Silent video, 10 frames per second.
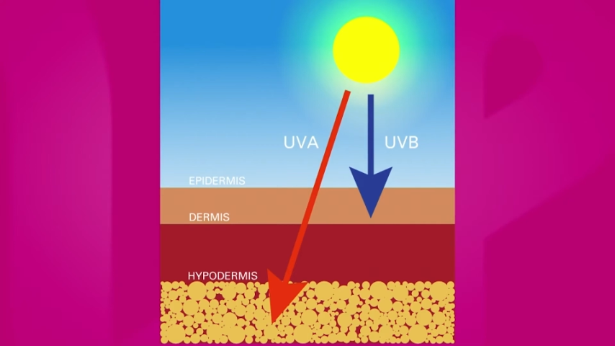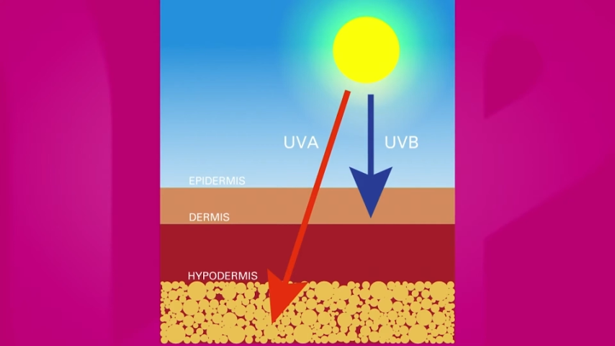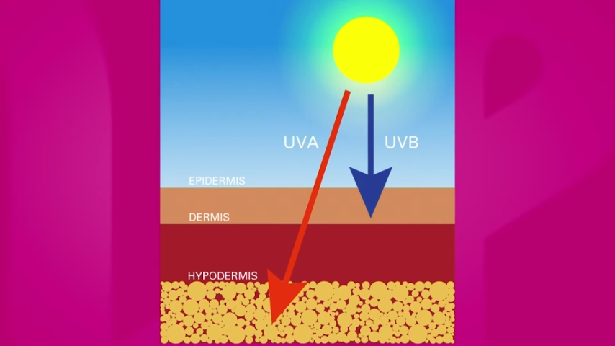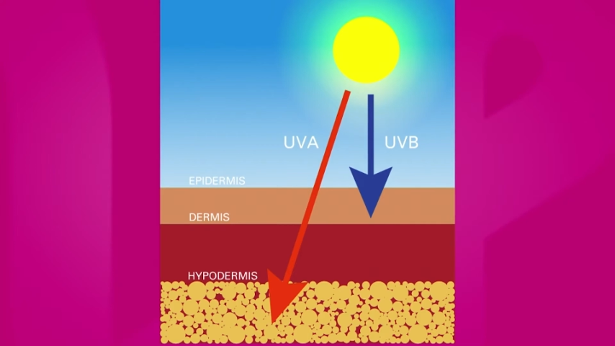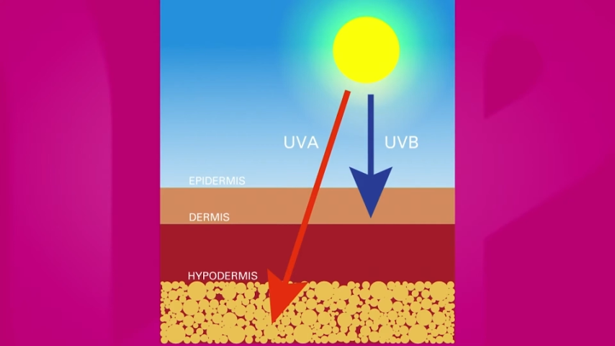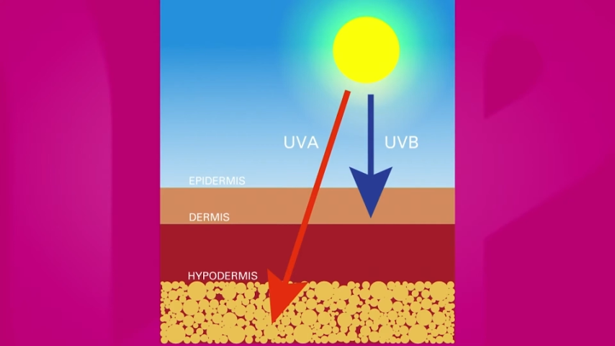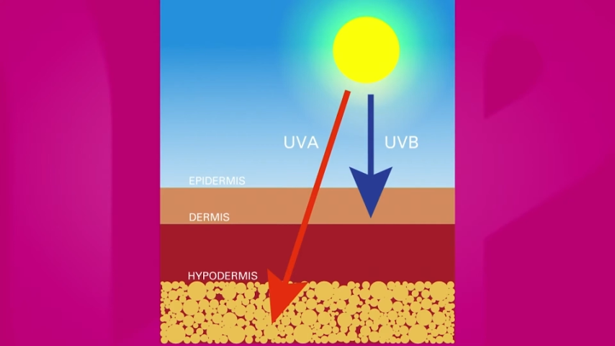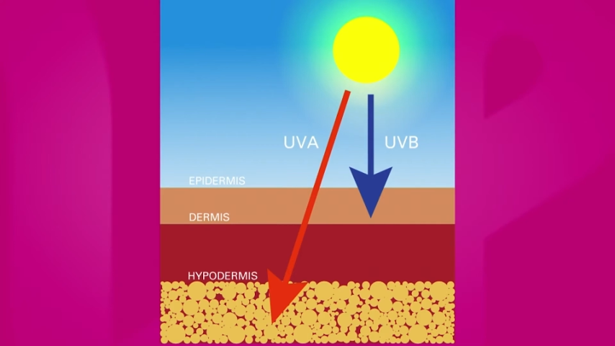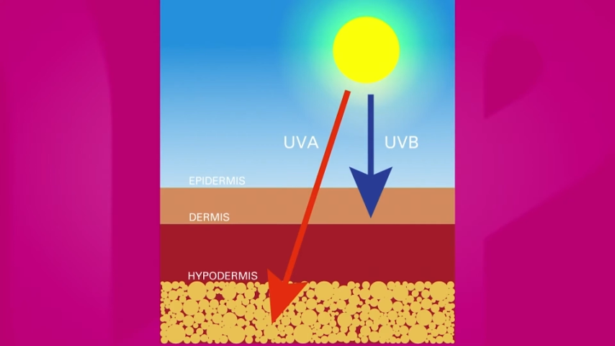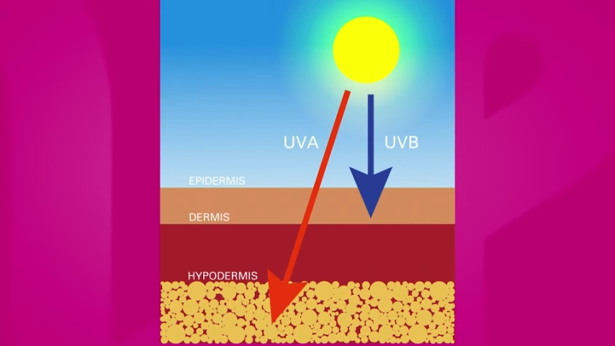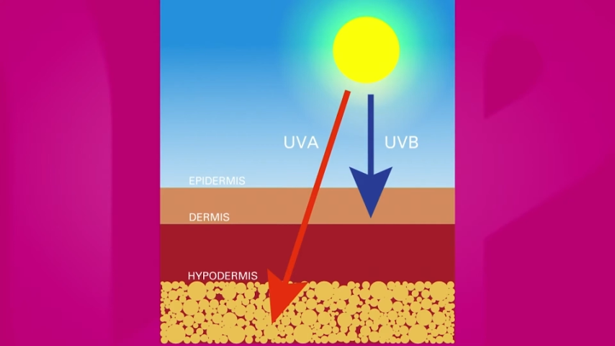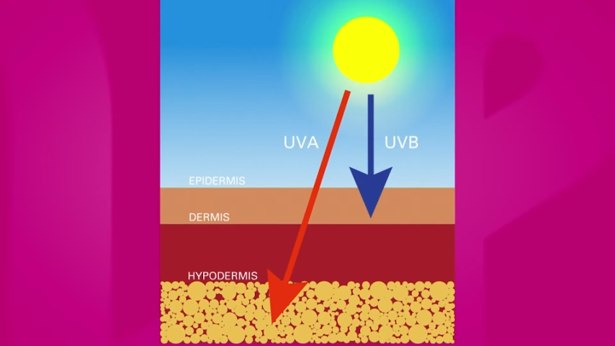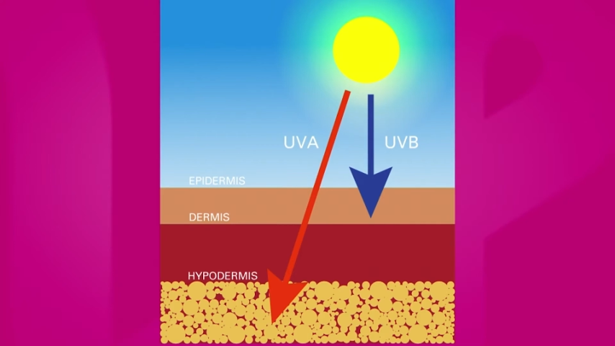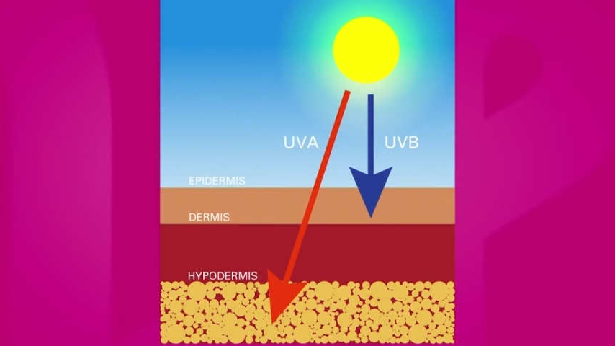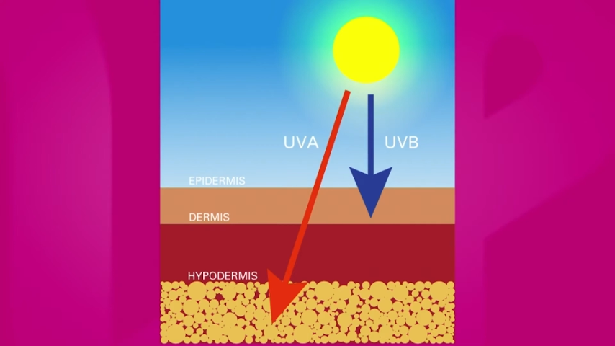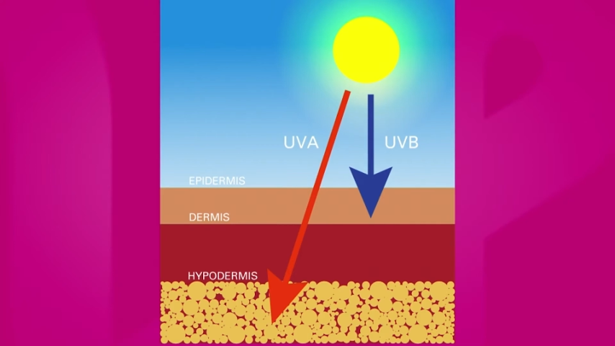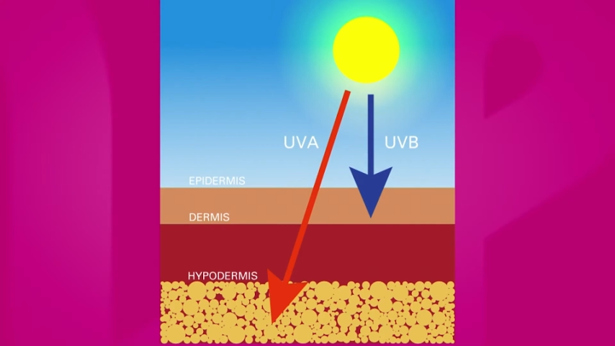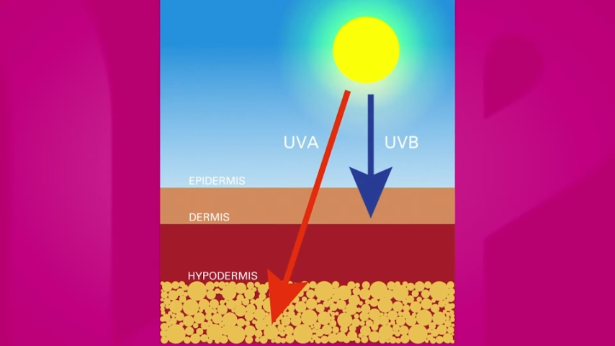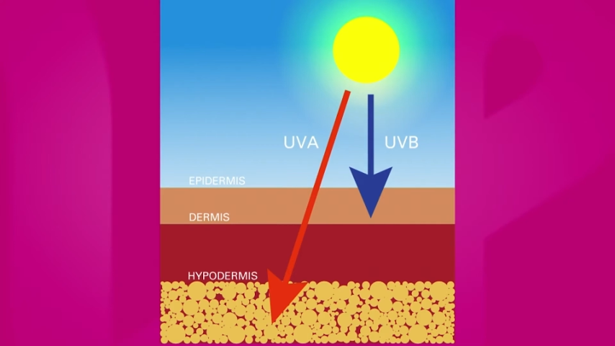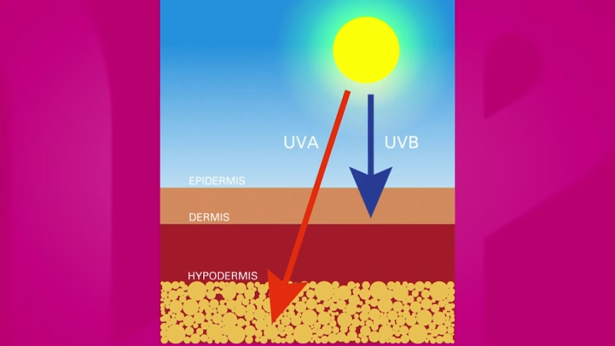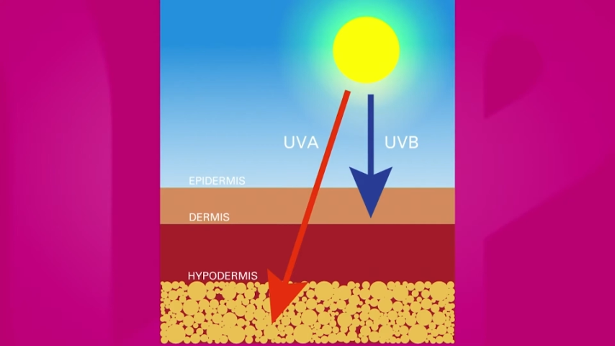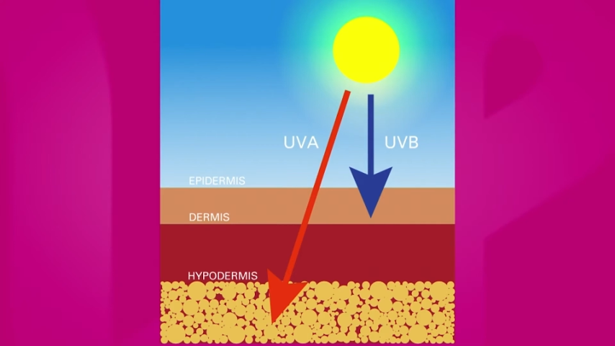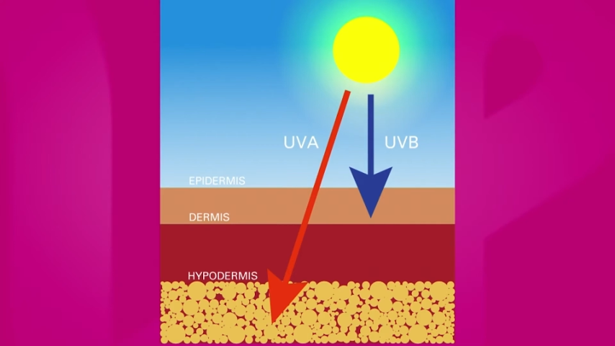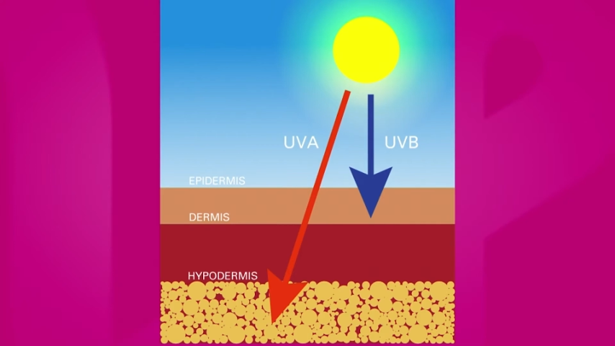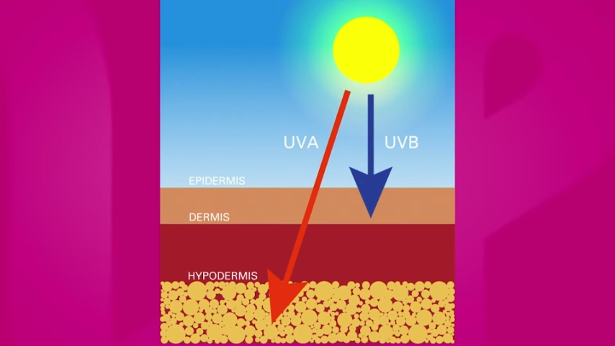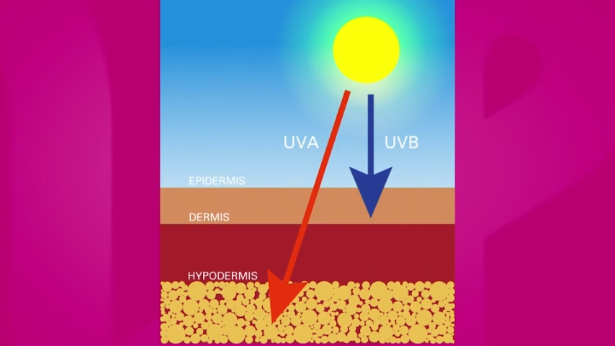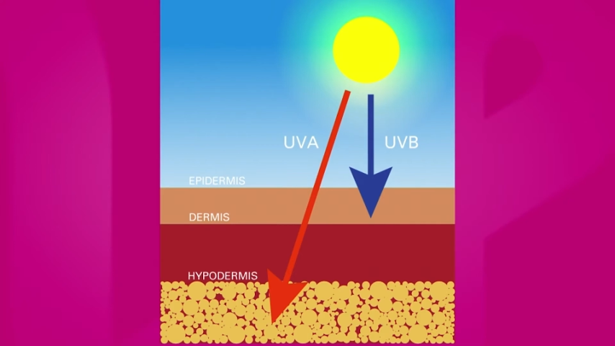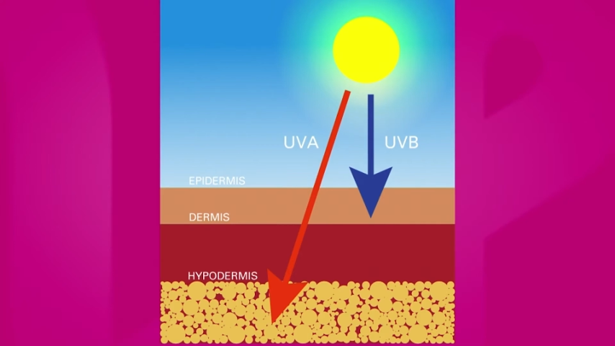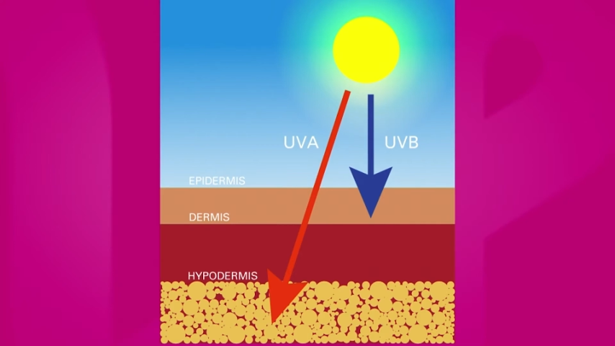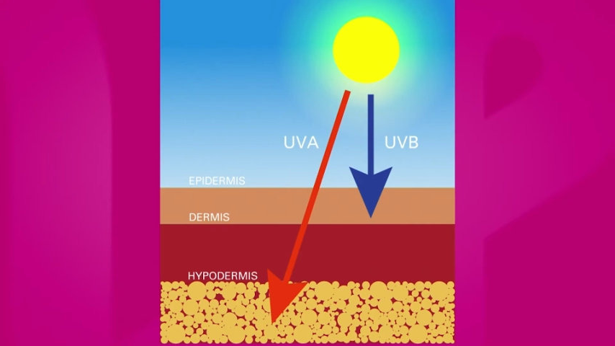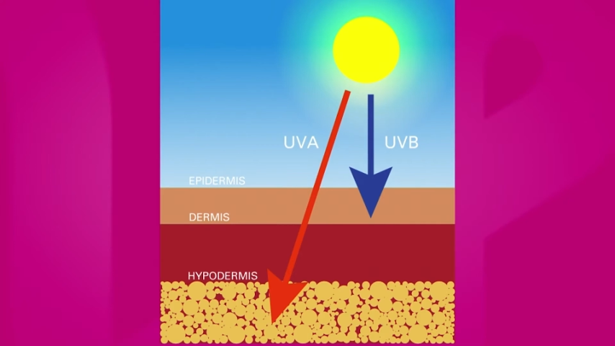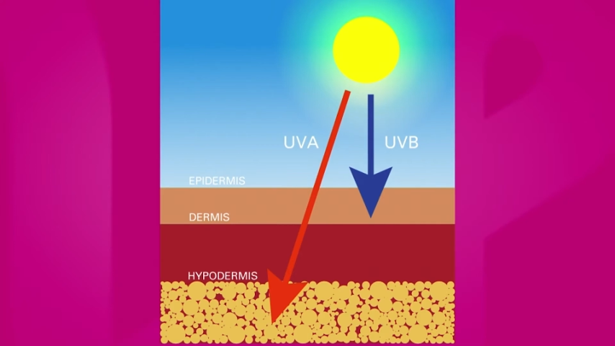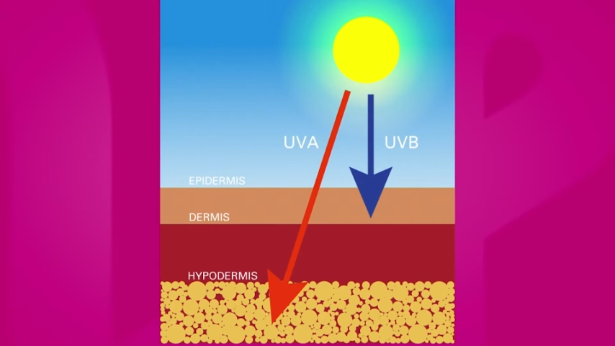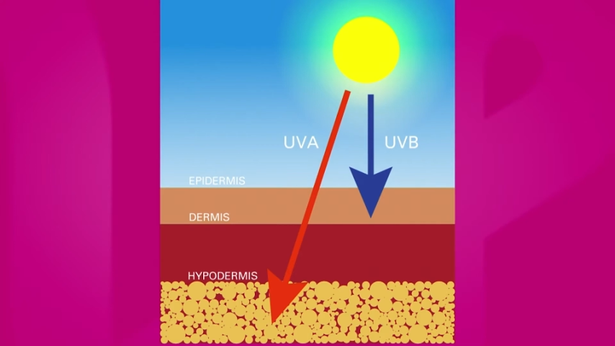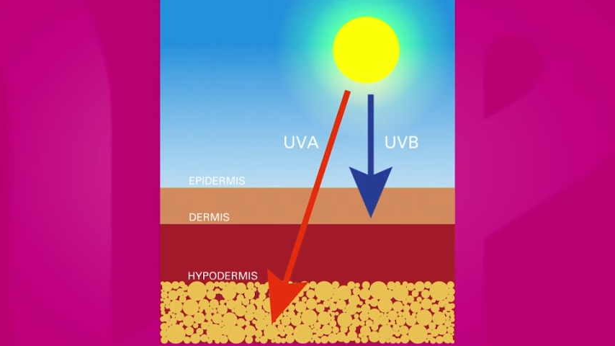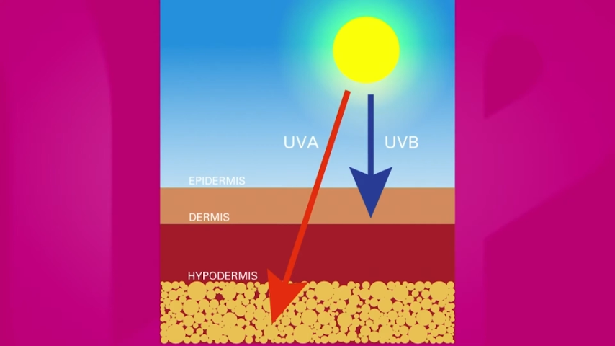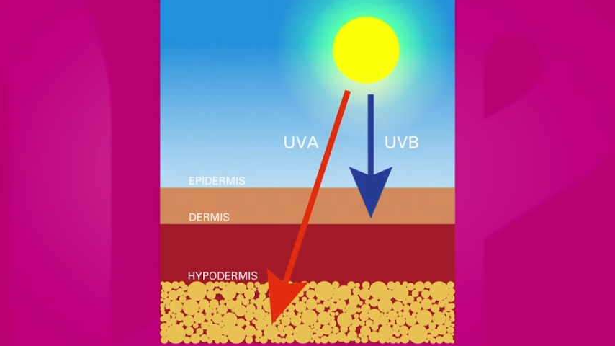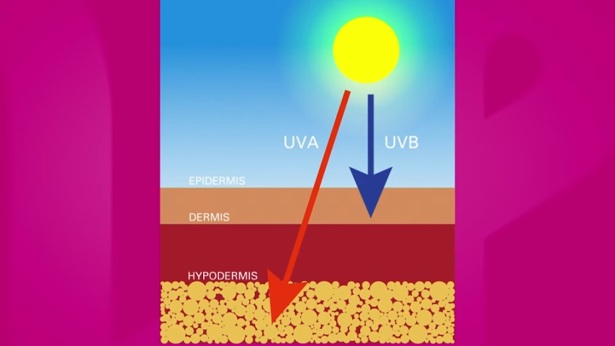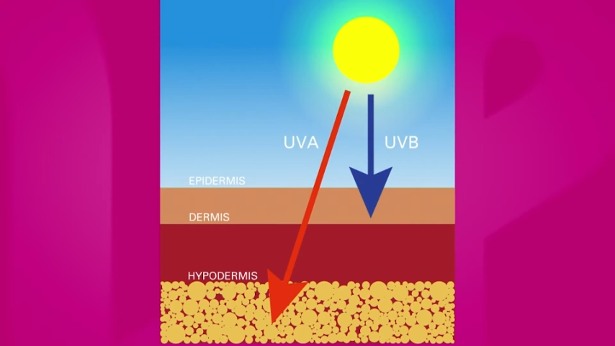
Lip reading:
[unreadable: no face in view]